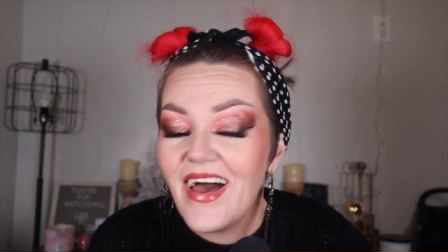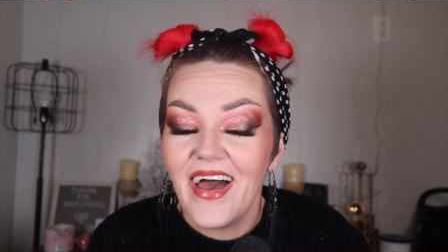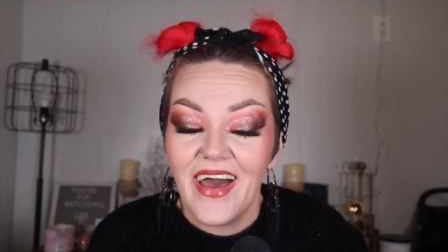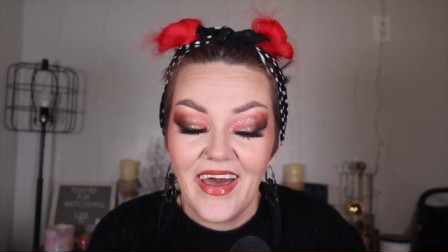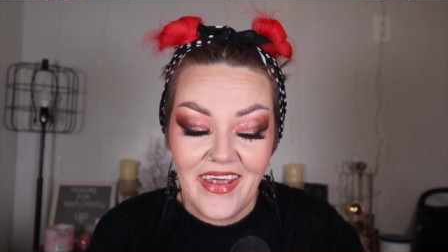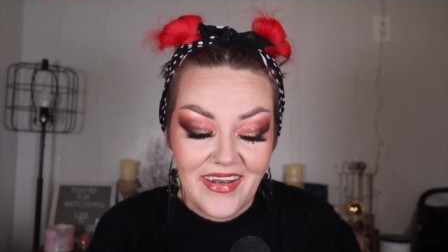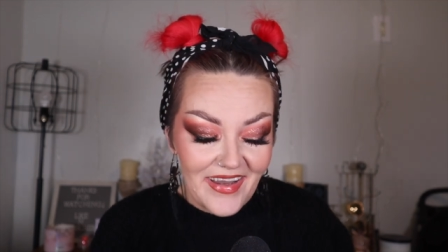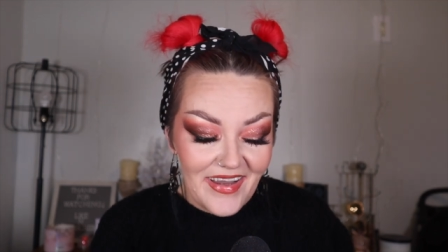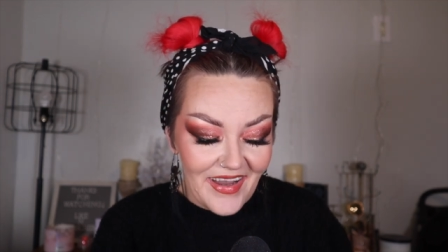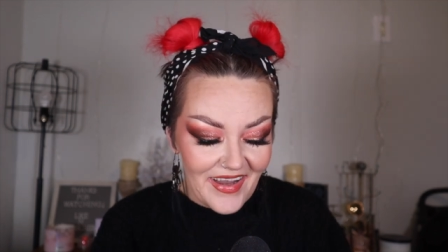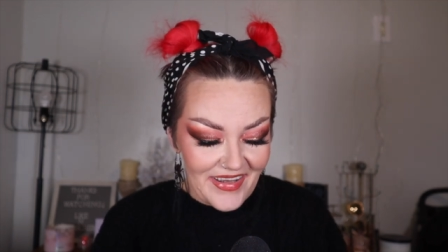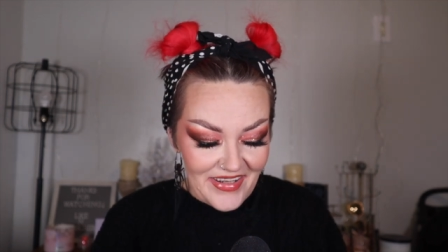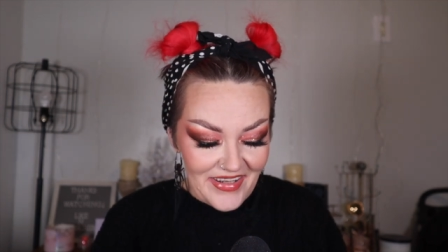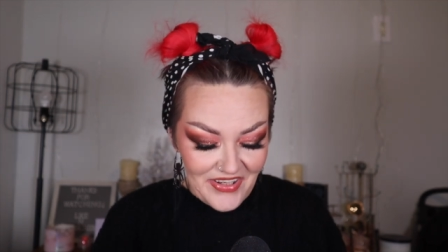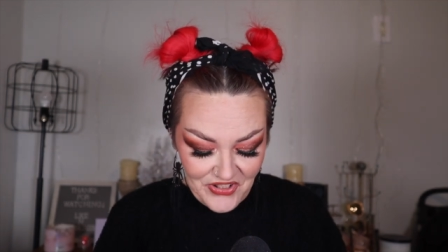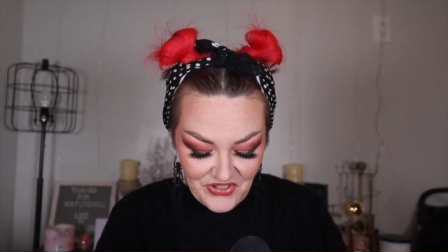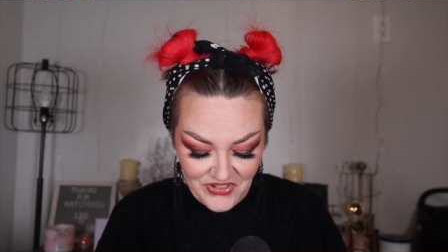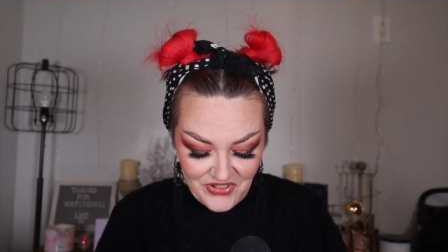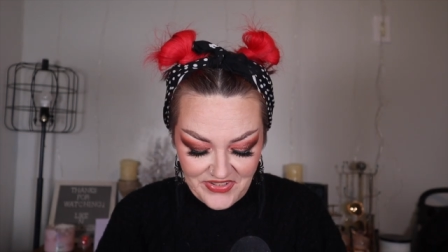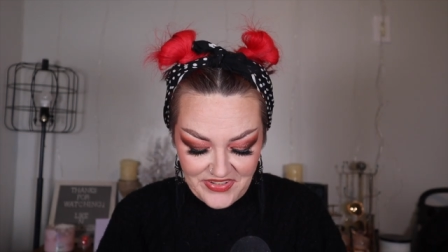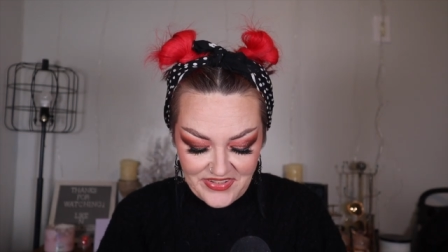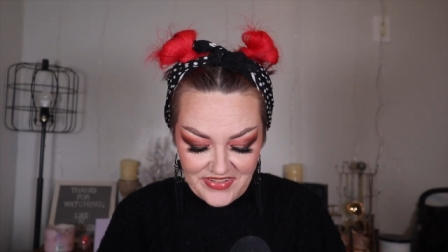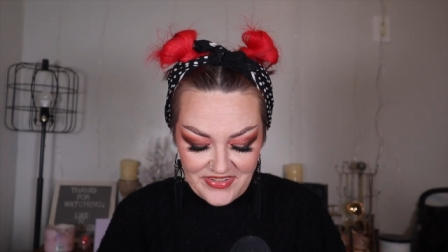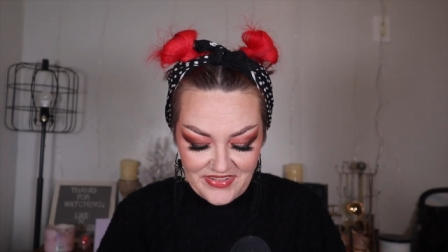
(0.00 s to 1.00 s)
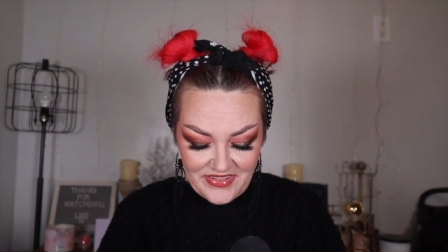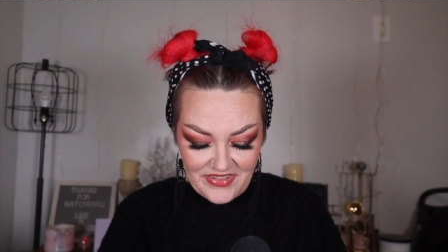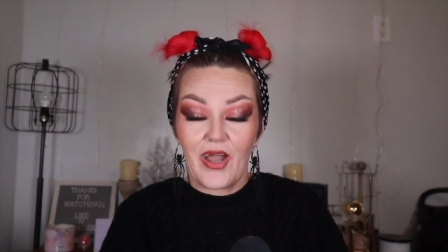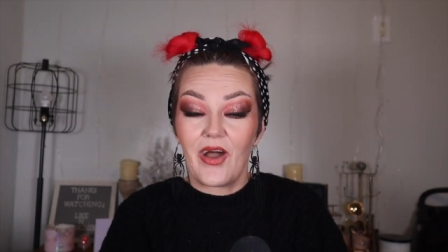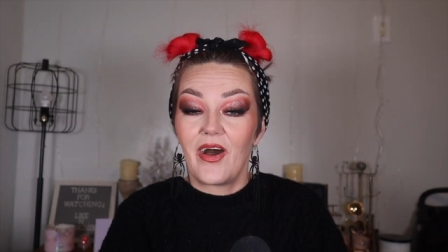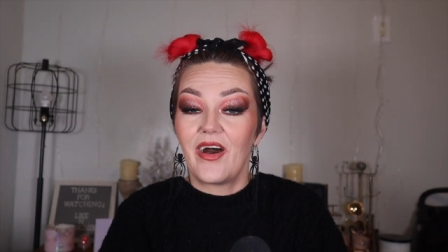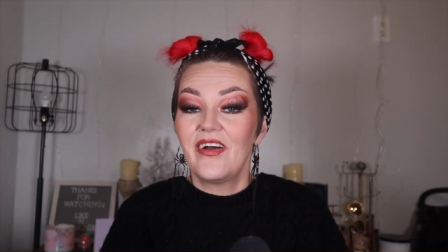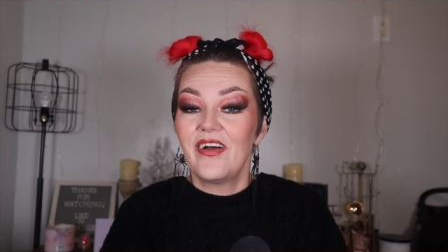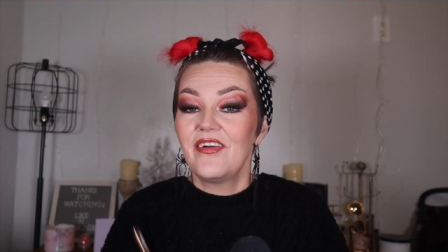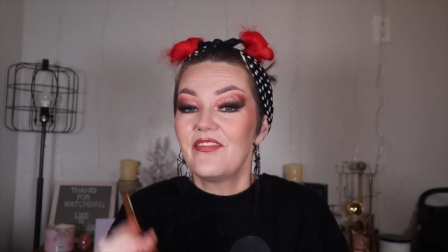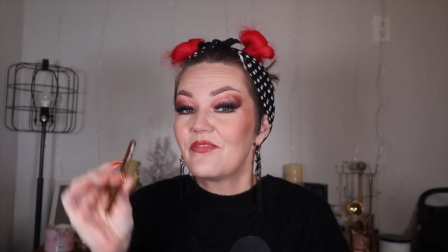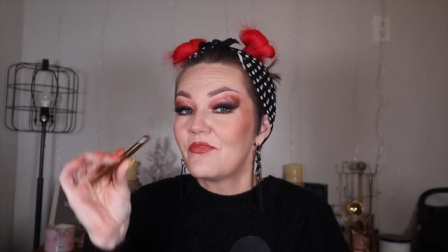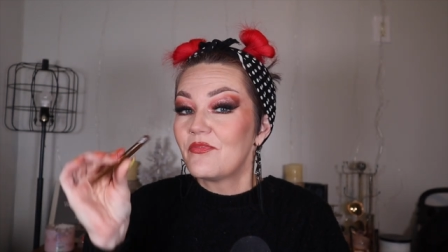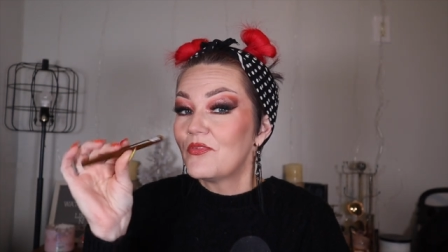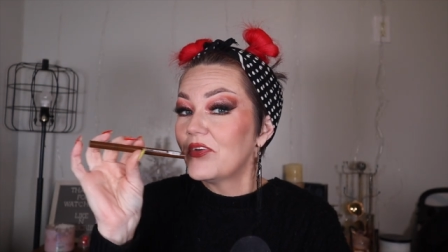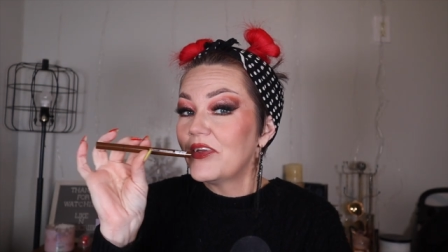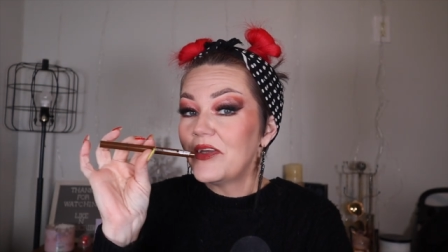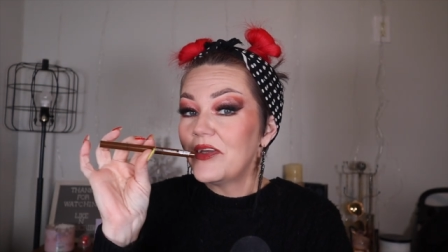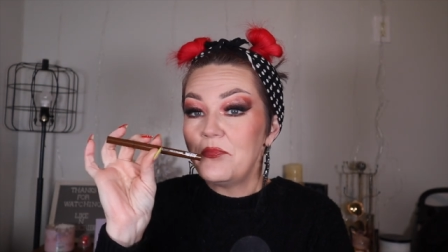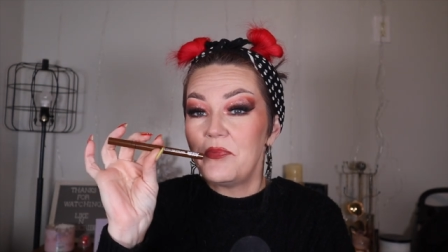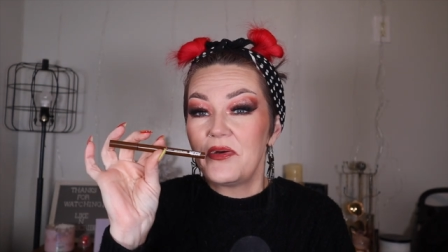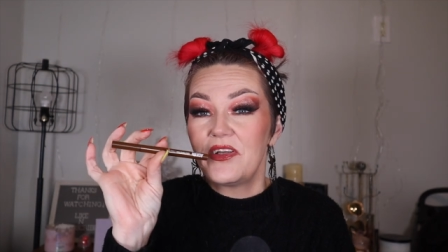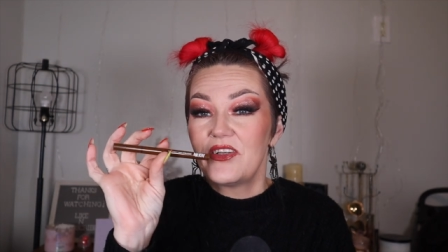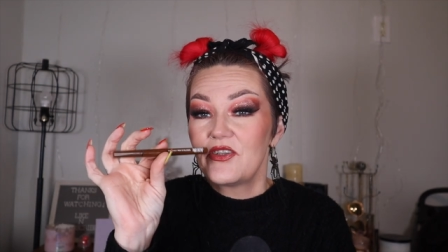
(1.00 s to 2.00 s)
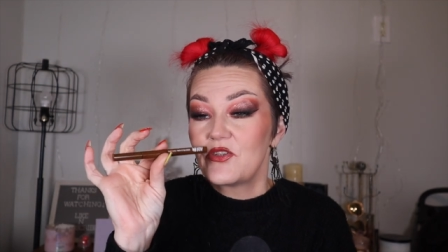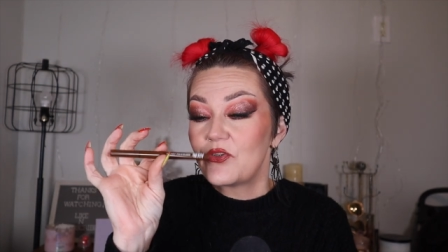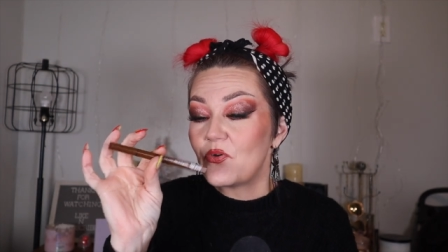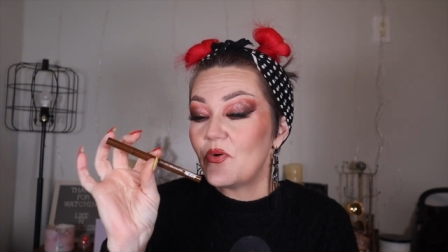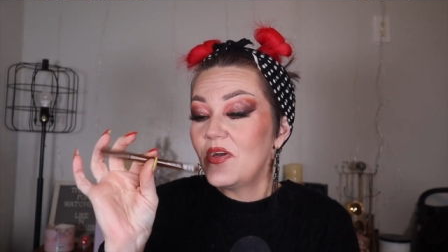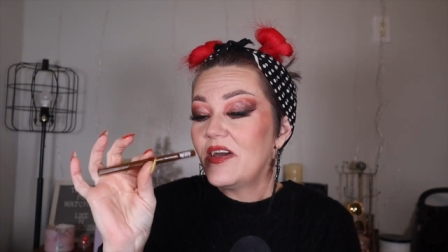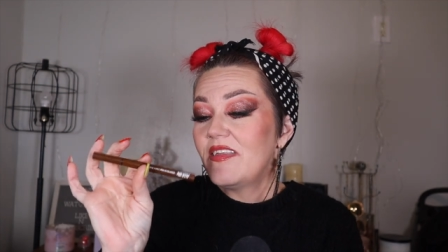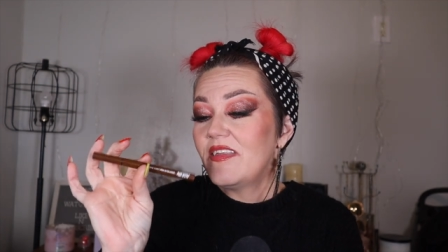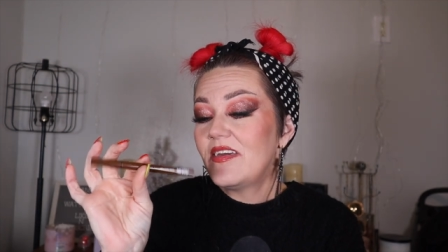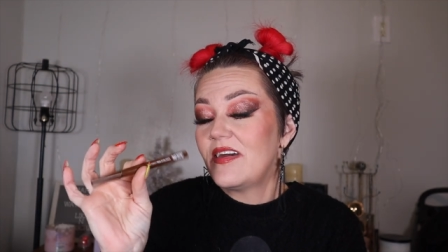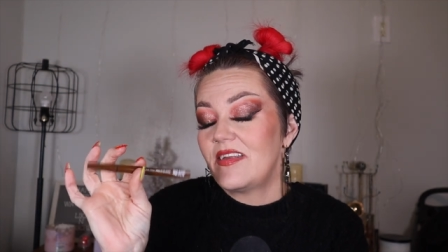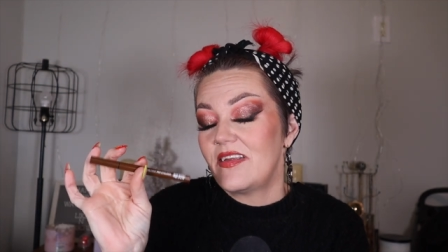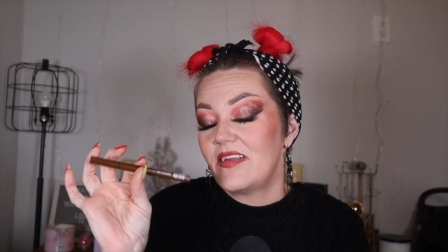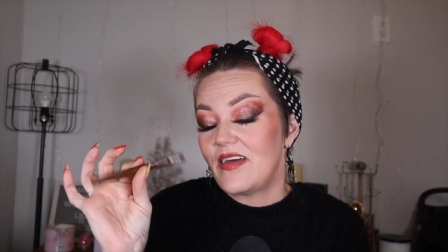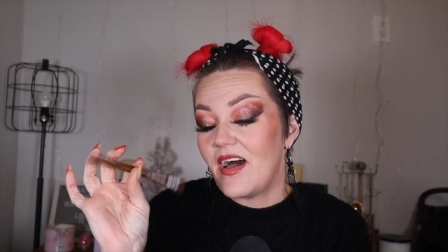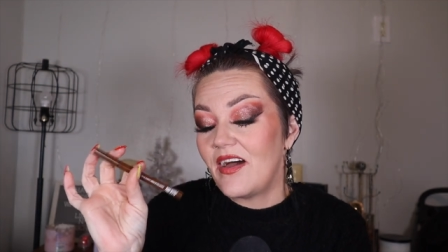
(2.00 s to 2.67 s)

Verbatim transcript: and I just, I've really been enjoying it.